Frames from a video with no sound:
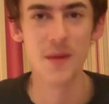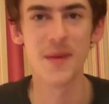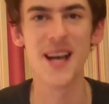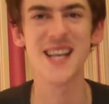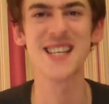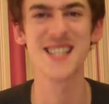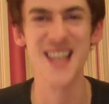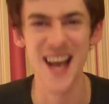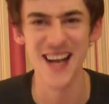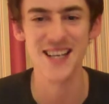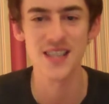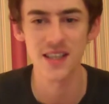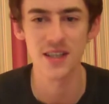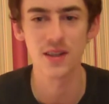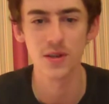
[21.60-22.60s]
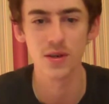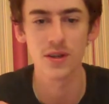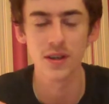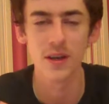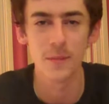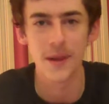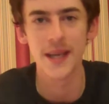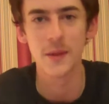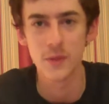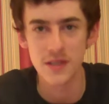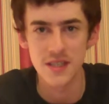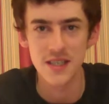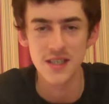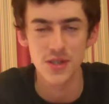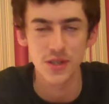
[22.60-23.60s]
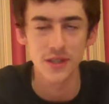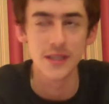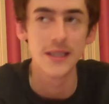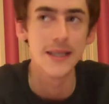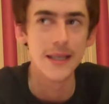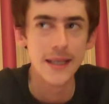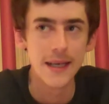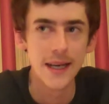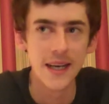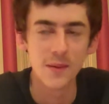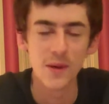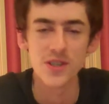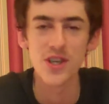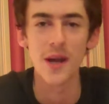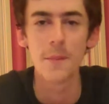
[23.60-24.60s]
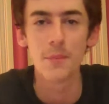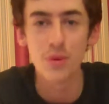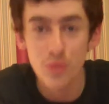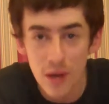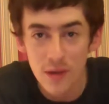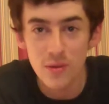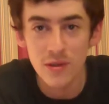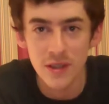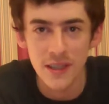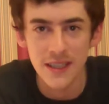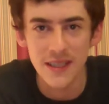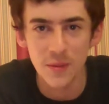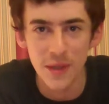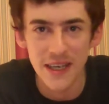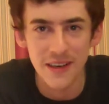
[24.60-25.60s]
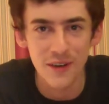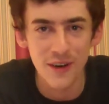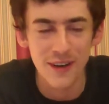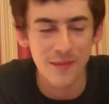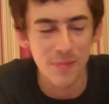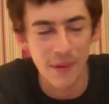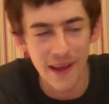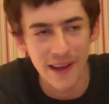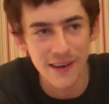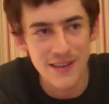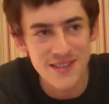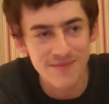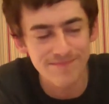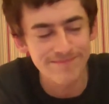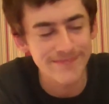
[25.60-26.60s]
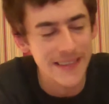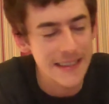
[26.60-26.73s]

wear my tactical nuclear penguin t-shirt, which I proudly wear around Paris.